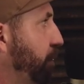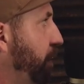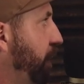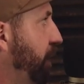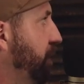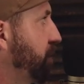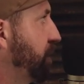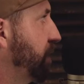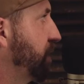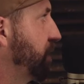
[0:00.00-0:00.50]
the
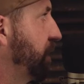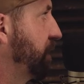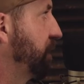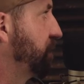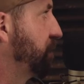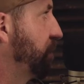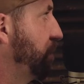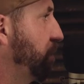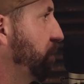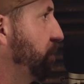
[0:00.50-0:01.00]
press, and it's like
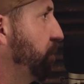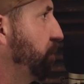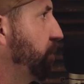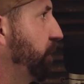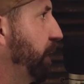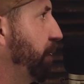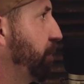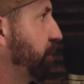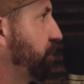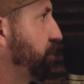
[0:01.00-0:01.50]
this whole
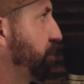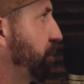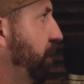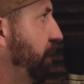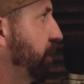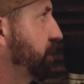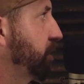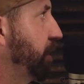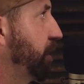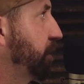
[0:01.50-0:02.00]
laborious
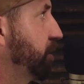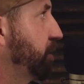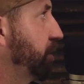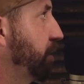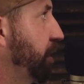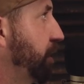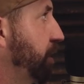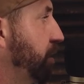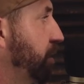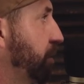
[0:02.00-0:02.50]
process, and
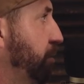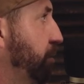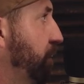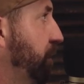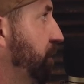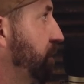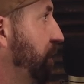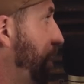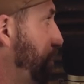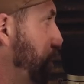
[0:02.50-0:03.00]
then your
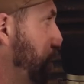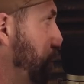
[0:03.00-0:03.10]
prints have